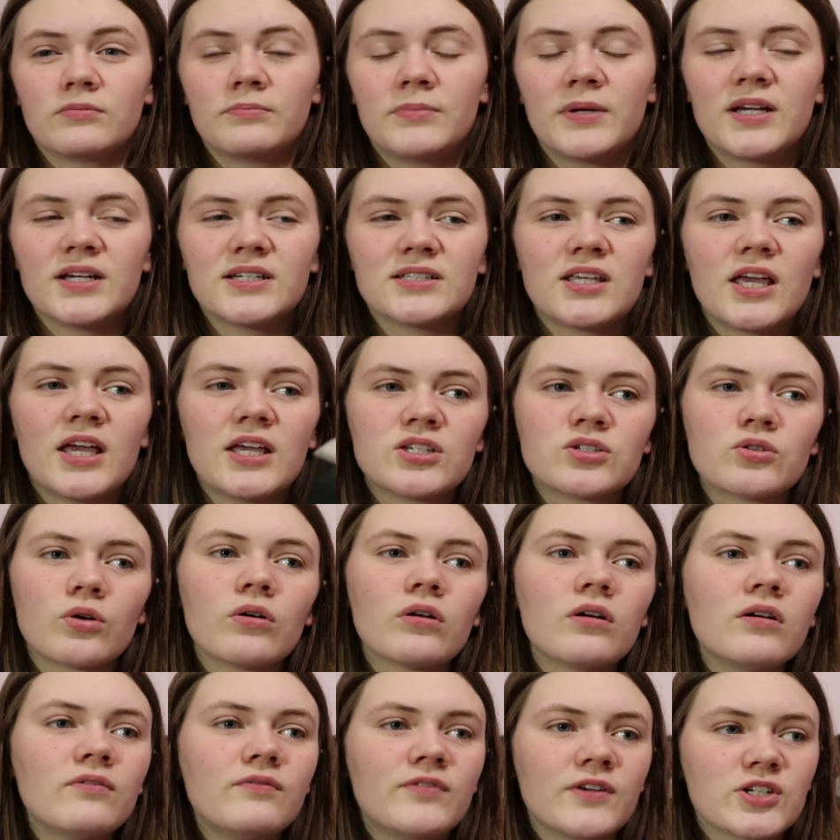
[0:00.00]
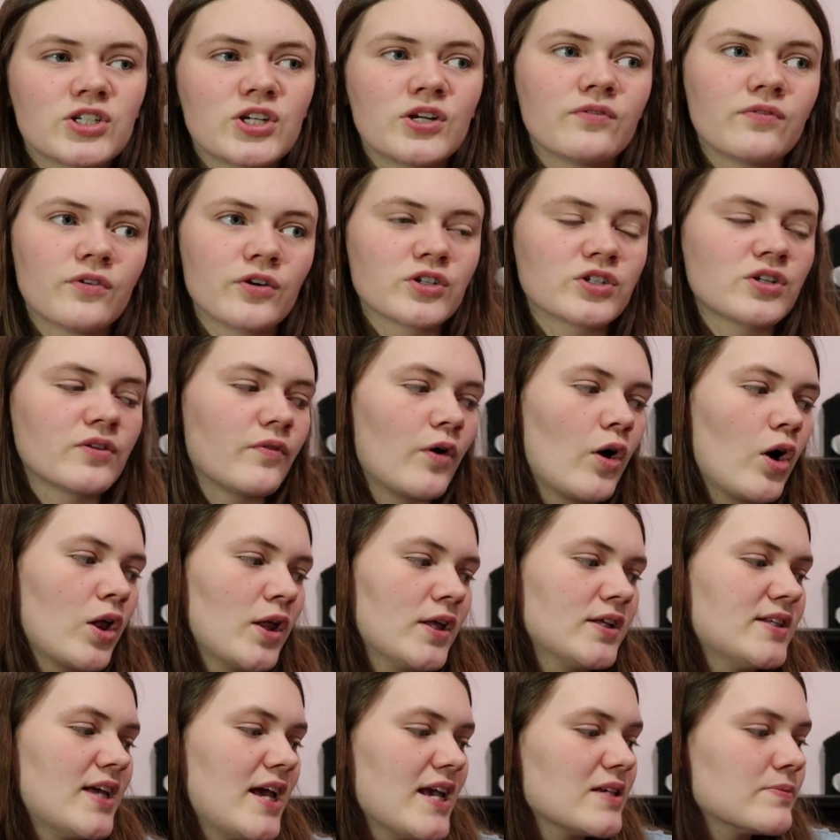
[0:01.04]
Because historical fiction, first of all,
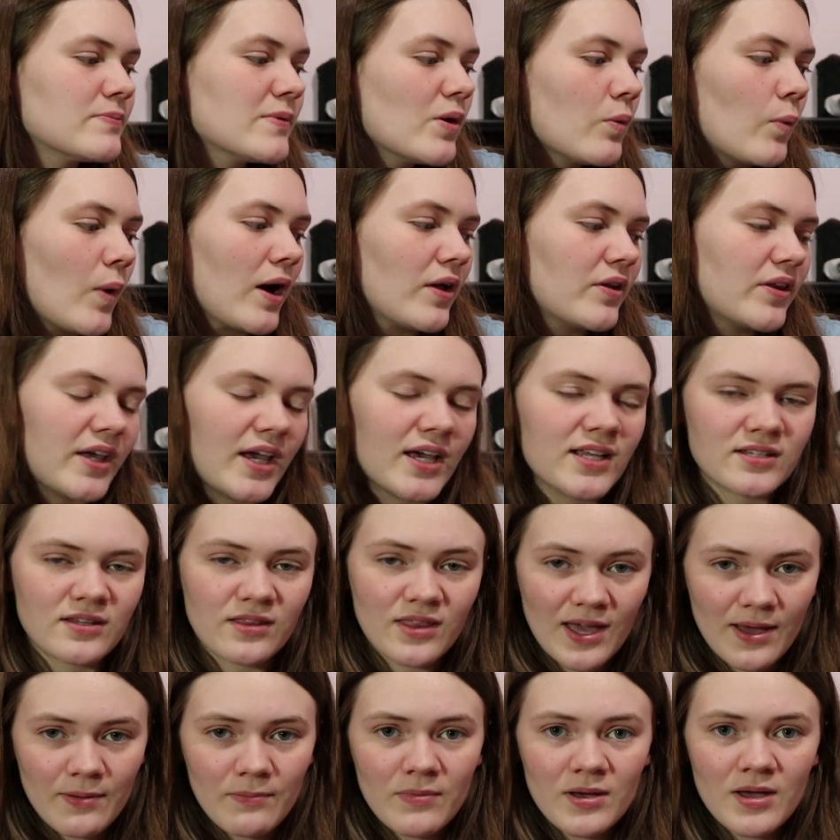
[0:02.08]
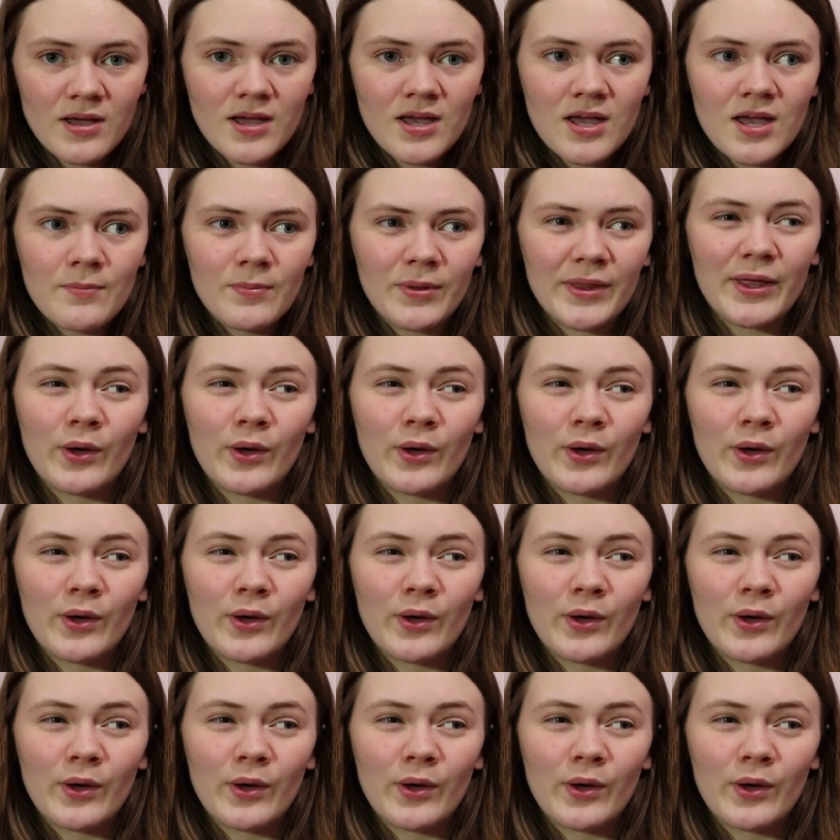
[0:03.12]
it takes me a while to get to them, but